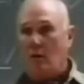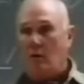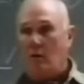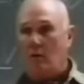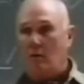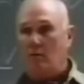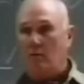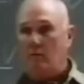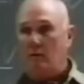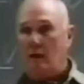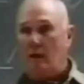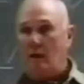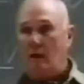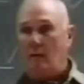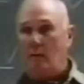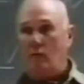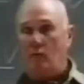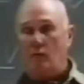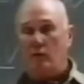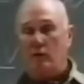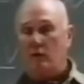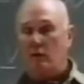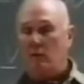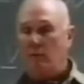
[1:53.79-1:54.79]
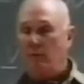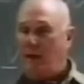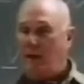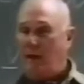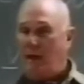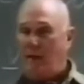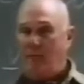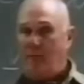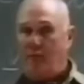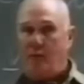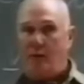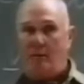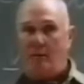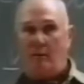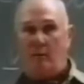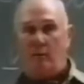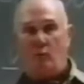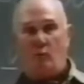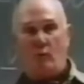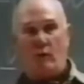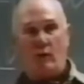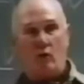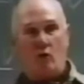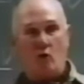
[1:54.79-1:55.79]
you've got a real bad problem,
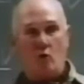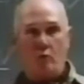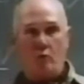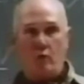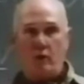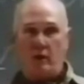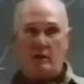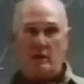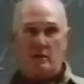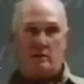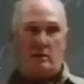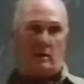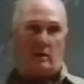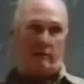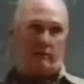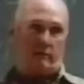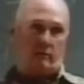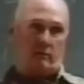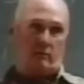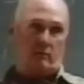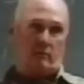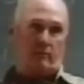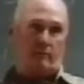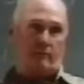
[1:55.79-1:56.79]
and we hope we can save you.